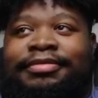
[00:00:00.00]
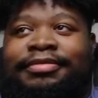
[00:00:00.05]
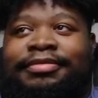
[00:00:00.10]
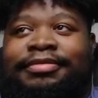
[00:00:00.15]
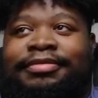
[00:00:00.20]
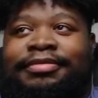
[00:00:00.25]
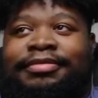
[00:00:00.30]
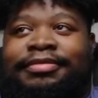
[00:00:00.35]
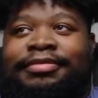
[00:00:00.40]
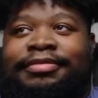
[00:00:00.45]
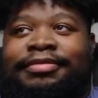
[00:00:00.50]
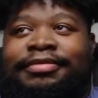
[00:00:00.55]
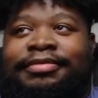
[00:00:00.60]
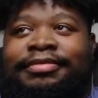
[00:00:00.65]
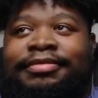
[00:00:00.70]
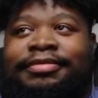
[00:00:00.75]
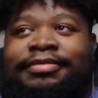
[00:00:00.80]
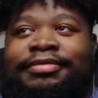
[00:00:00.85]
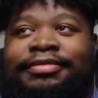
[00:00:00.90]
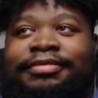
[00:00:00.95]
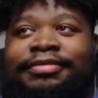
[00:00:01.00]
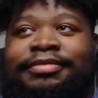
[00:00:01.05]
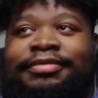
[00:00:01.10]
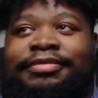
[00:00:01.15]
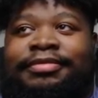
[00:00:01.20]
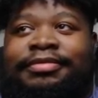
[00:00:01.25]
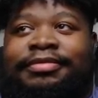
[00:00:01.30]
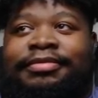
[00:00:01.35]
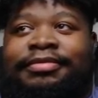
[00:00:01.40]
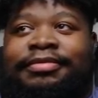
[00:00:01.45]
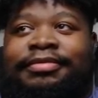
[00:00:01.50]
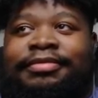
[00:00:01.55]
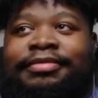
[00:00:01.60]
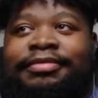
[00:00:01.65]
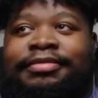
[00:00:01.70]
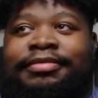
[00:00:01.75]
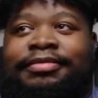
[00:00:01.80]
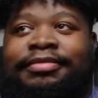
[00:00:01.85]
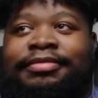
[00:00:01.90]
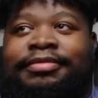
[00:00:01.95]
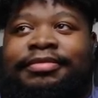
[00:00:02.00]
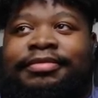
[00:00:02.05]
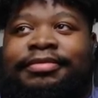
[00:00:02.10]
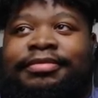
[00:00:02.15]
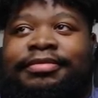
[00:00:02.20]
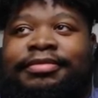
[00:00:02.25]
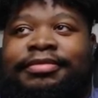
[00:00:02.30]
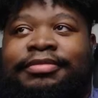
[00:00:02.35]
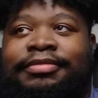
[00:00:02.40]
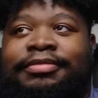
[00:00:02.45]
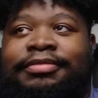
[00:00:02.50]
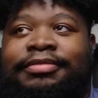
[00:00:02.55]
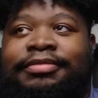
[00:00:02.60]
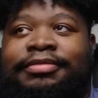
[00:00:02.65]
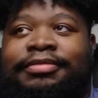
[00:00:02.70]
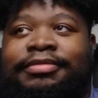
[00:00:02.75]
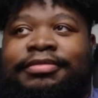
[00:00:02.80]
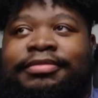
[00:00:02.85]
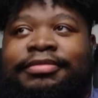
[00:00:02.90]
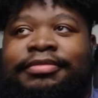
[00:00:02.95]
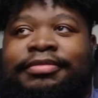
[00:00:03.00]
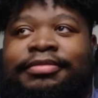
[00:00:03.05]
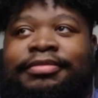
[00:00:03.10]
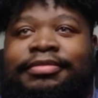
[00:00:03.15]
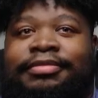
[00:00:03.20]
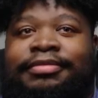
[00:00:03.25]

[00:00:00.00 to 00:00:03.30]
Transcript: The person shown says nothing.